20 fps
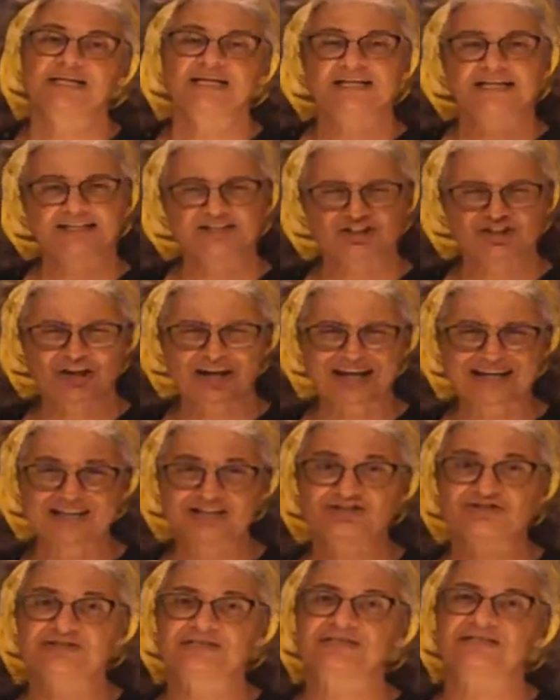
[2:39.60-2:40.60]
it
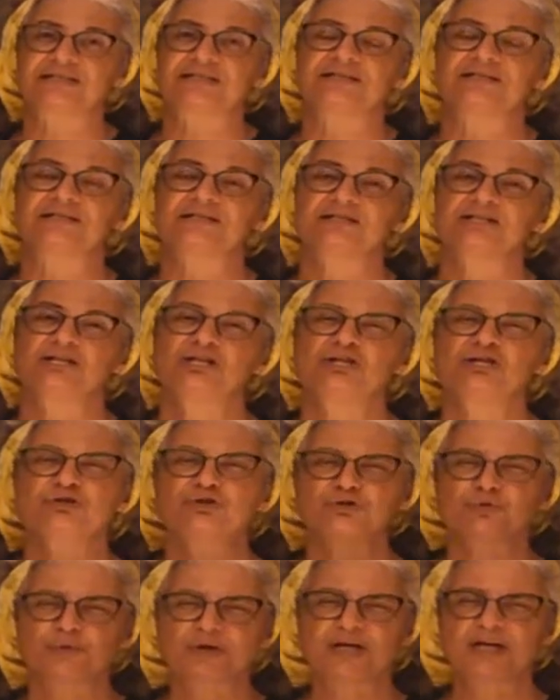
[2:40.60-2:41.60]
changes it.
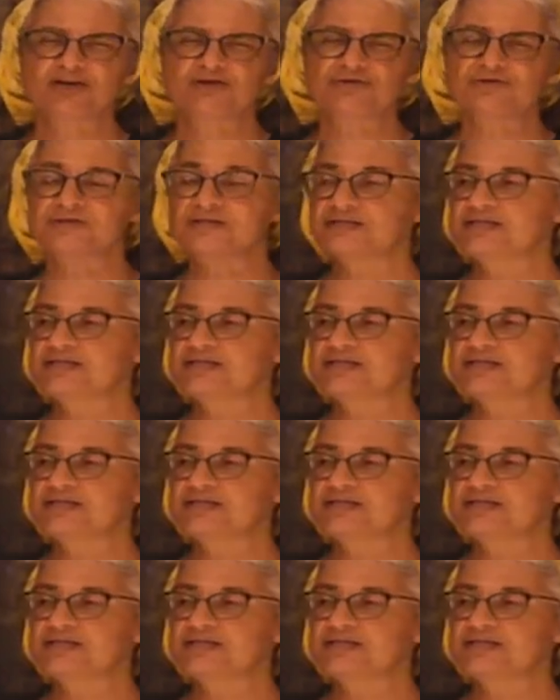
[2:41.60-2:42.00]
So here's the